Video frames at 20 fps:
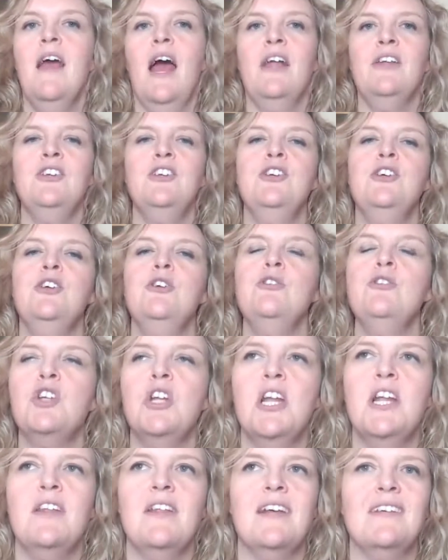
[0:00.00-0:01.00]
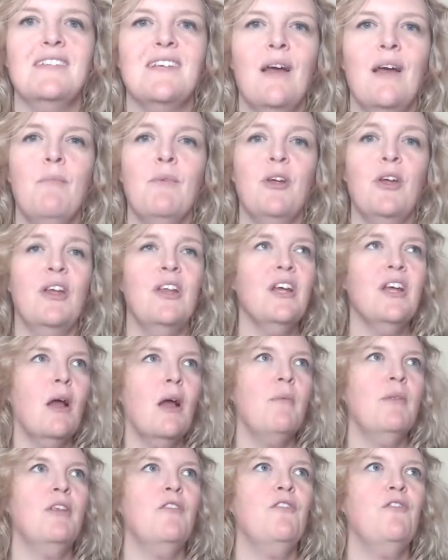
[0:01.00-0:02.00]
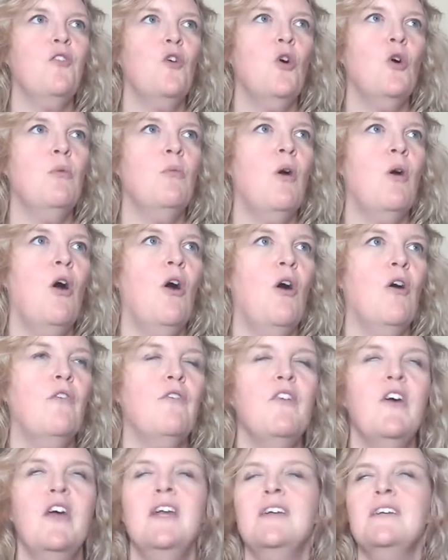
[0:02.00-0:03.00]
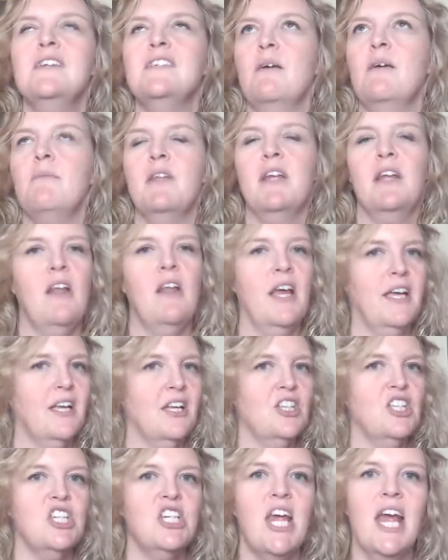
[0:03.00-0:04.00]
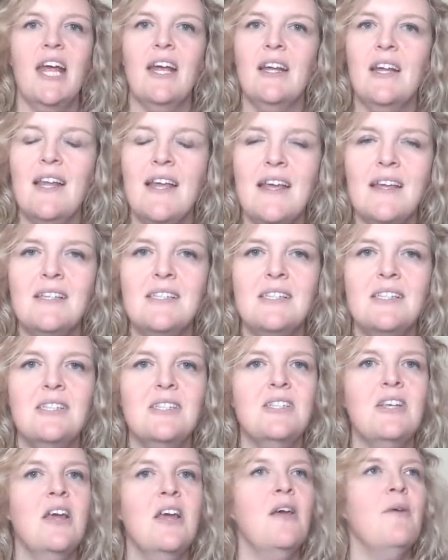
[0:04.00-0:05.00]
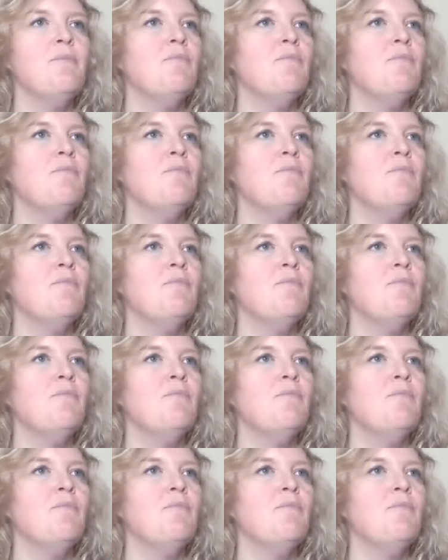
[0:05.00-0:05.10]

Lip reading: And usually that's going to come in the form of something like a checklist,